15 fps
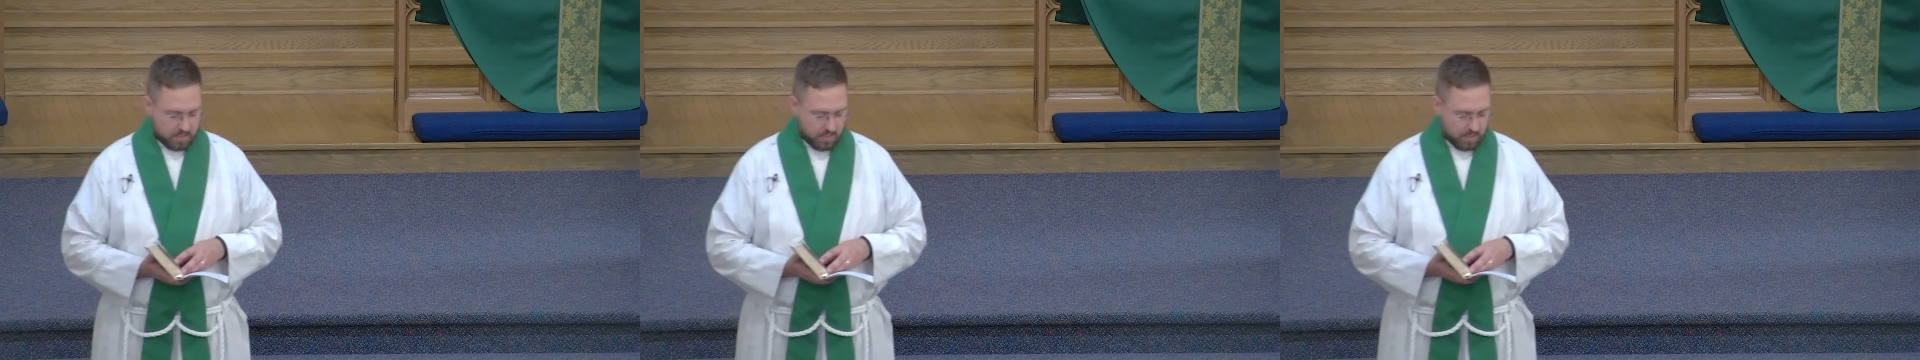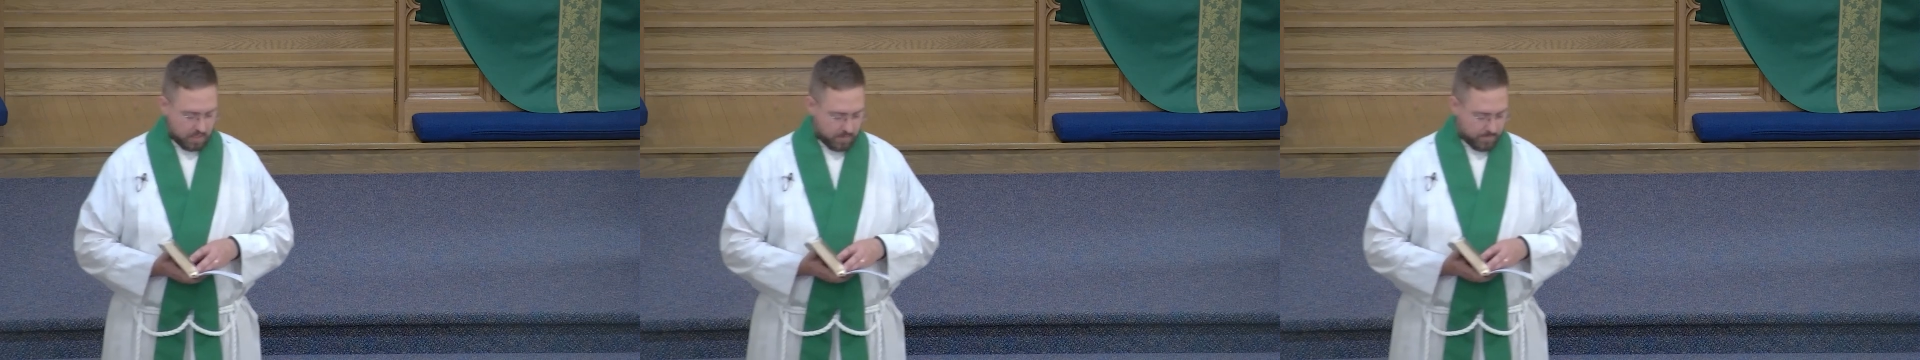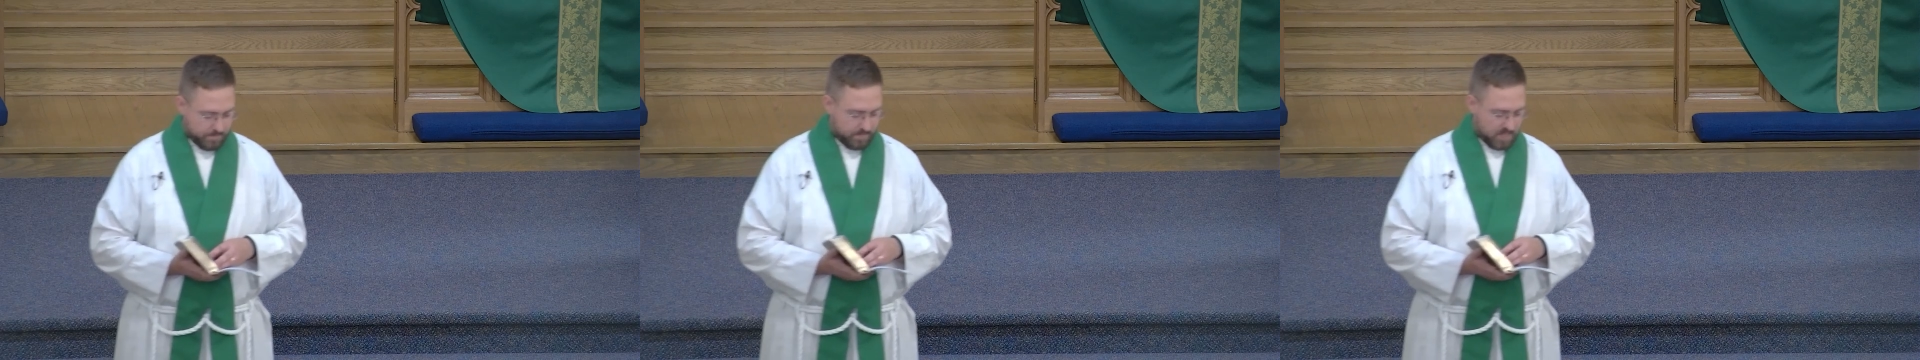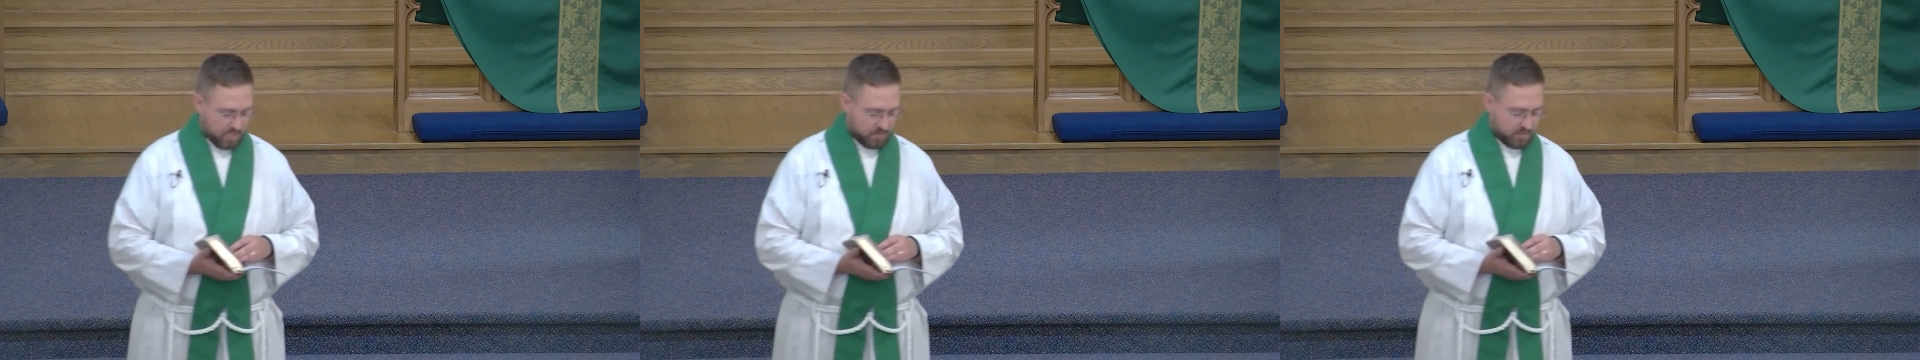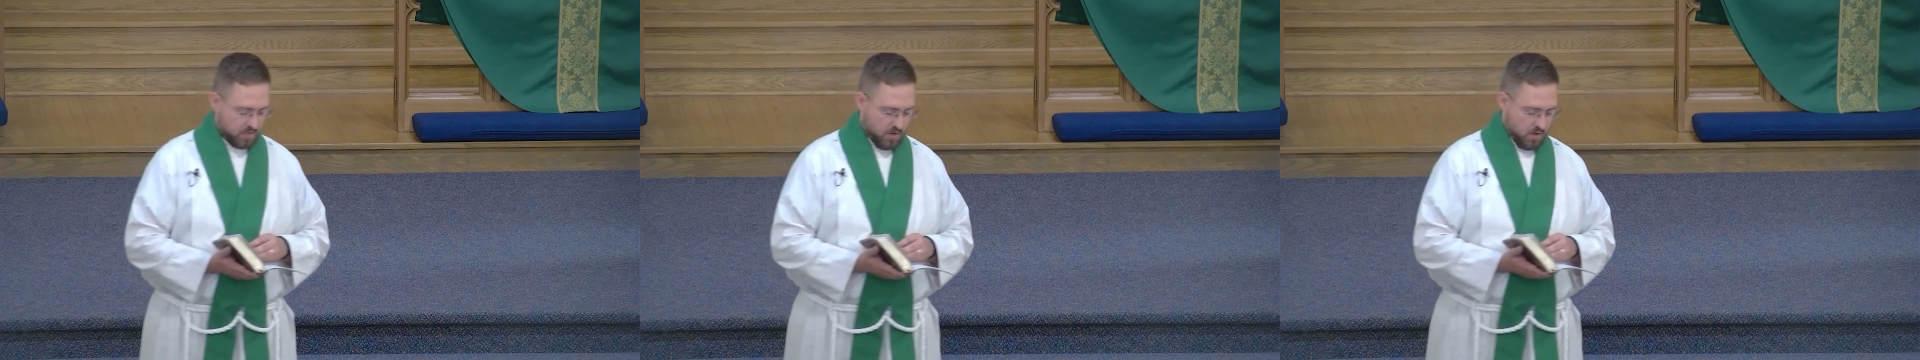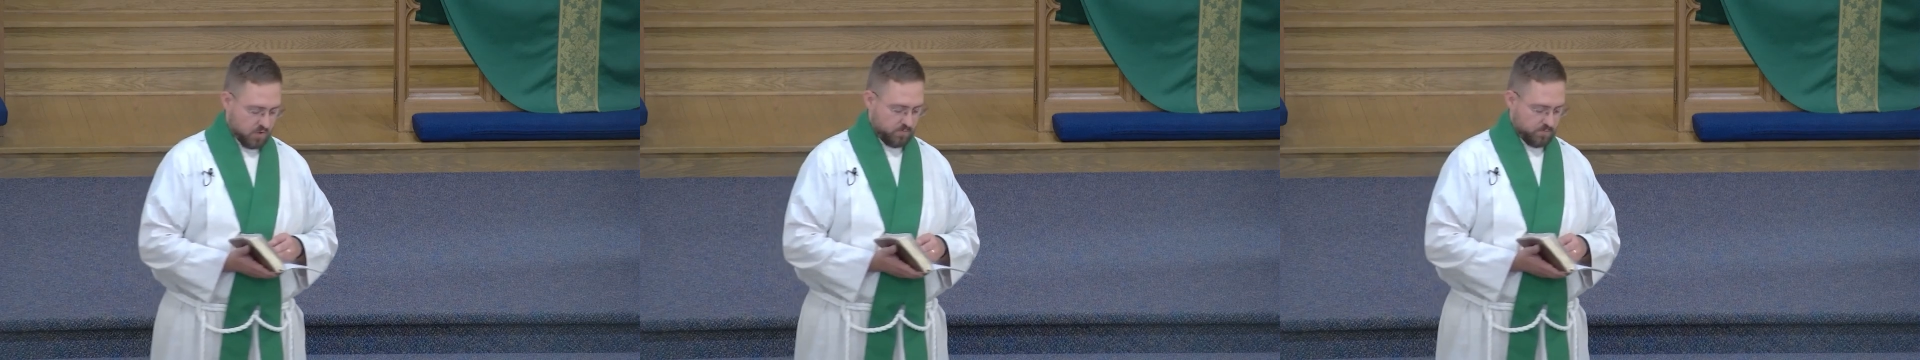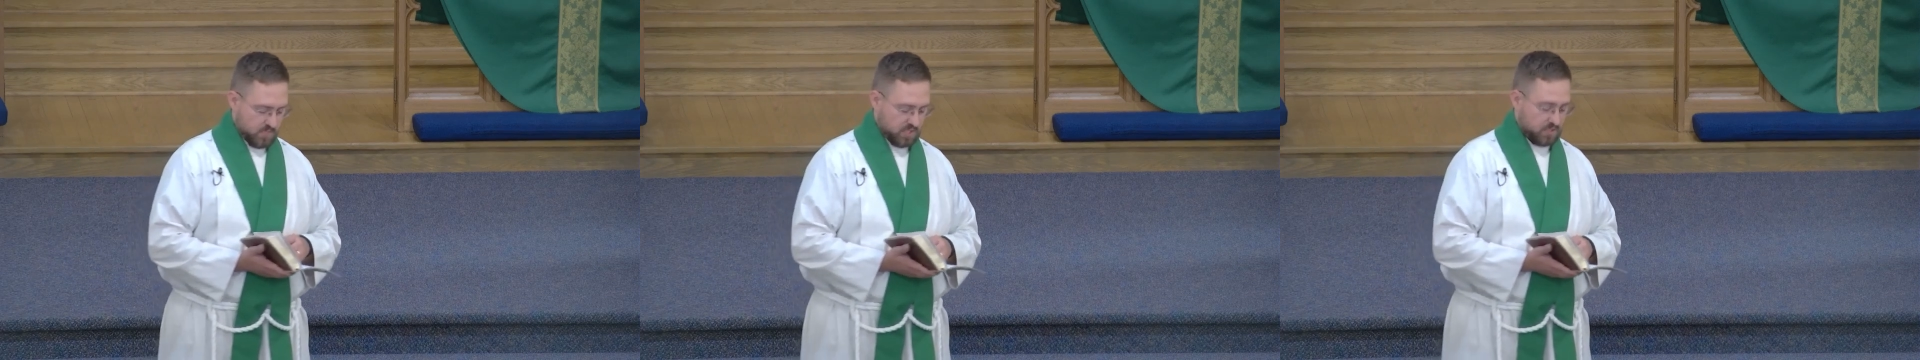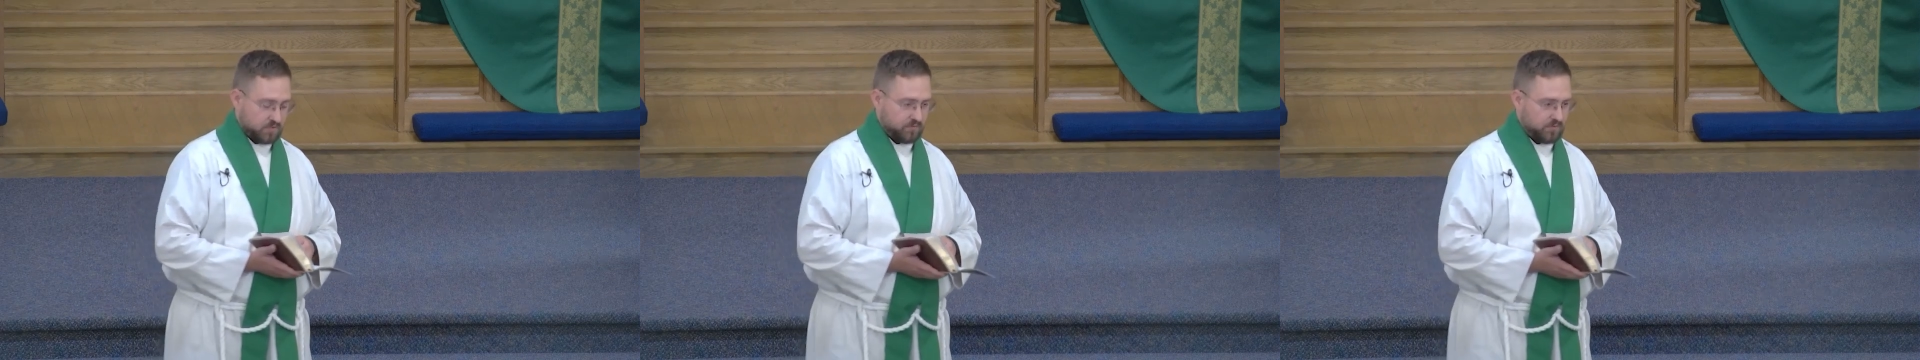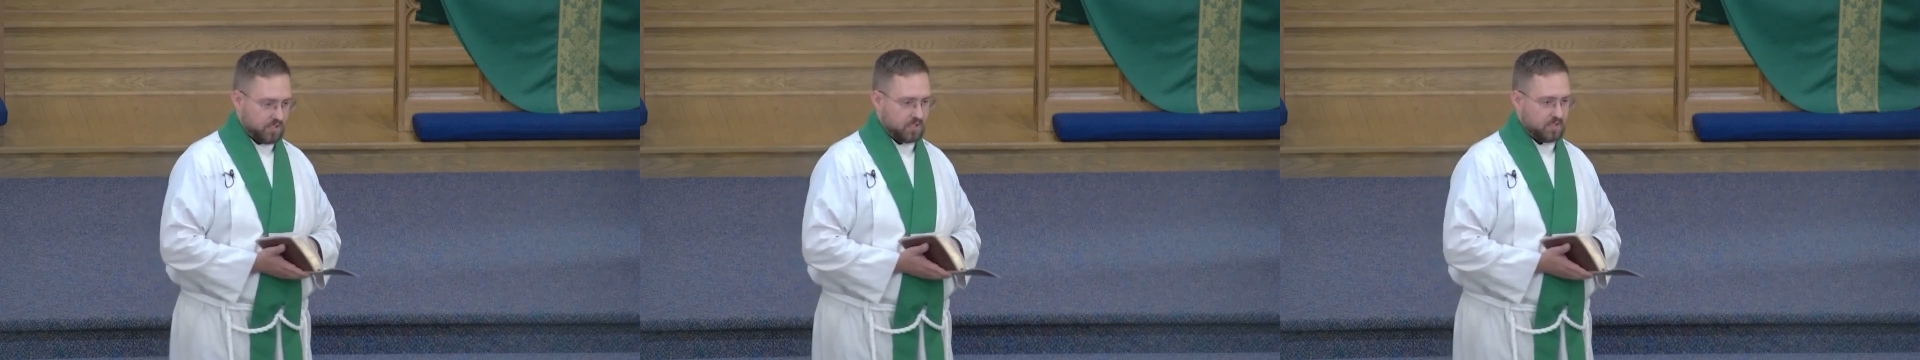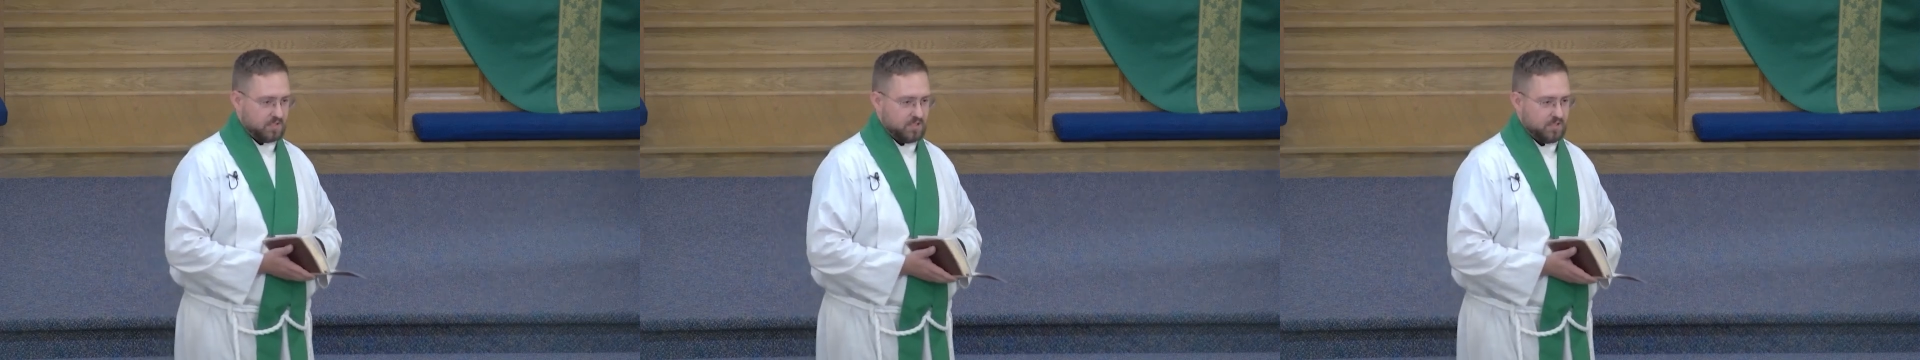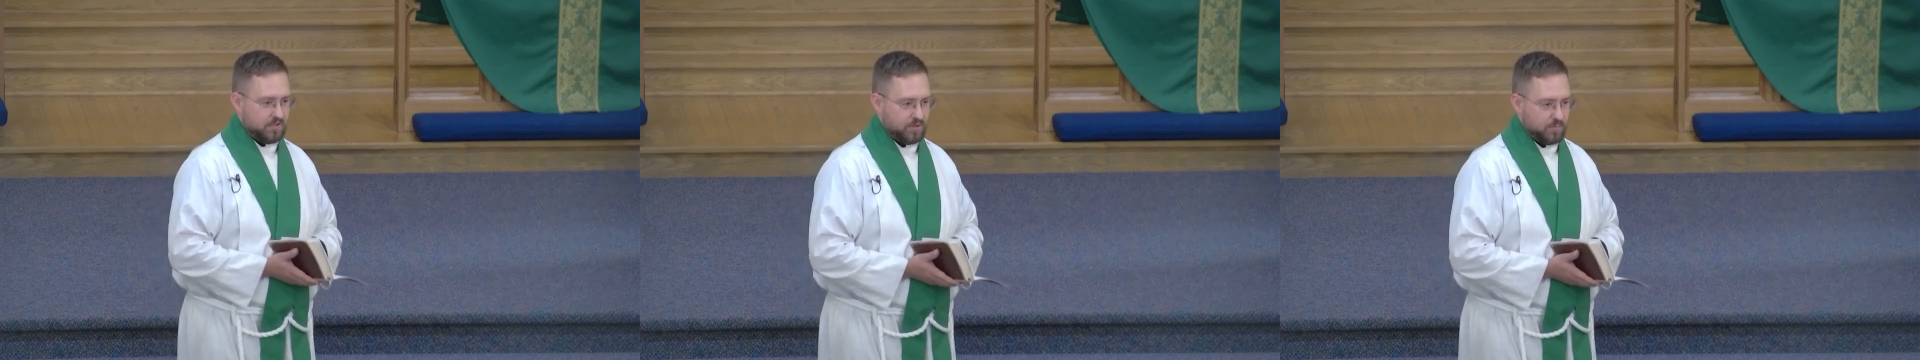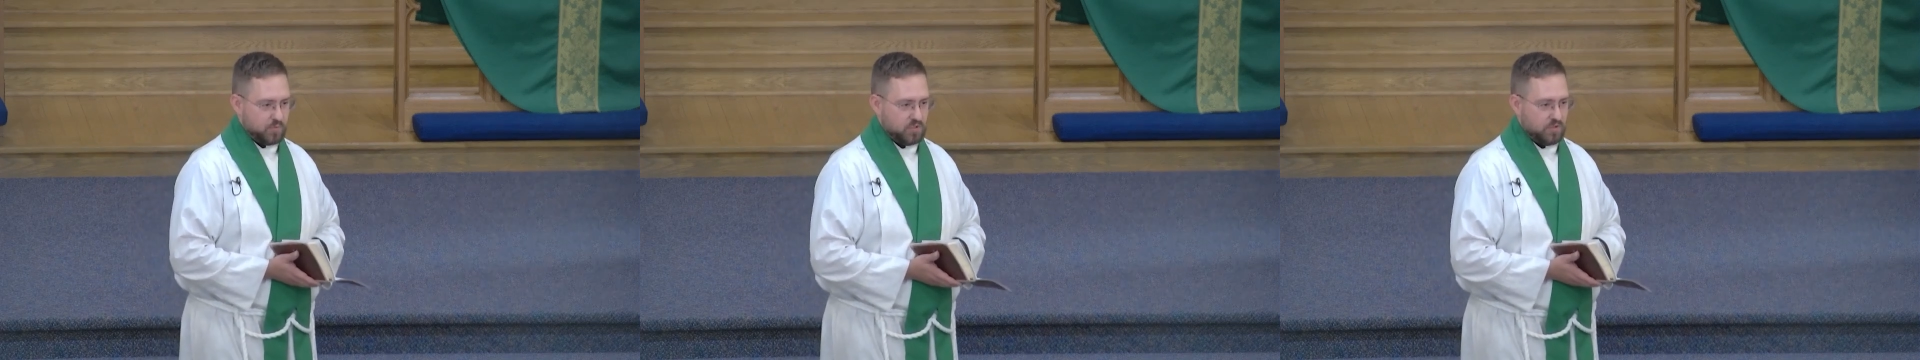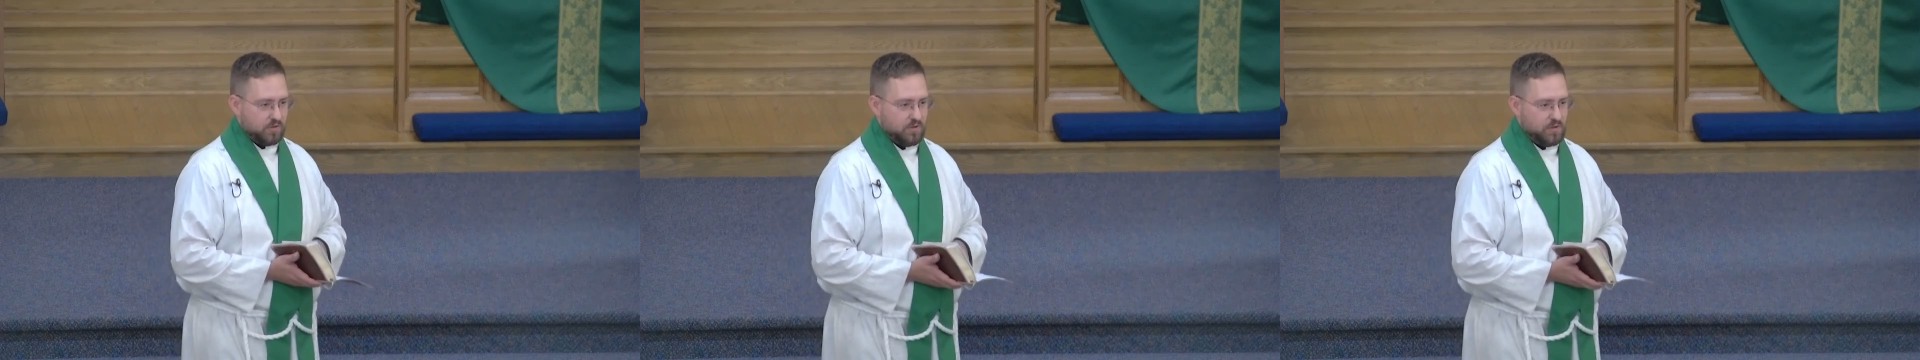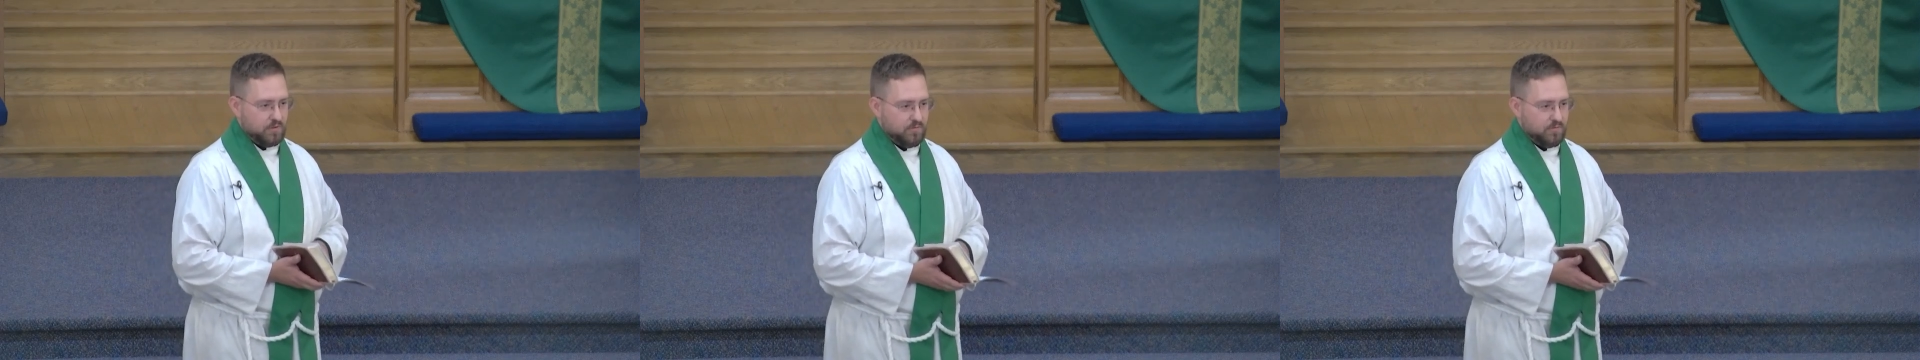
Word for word: Um, it's called Misreading Scripture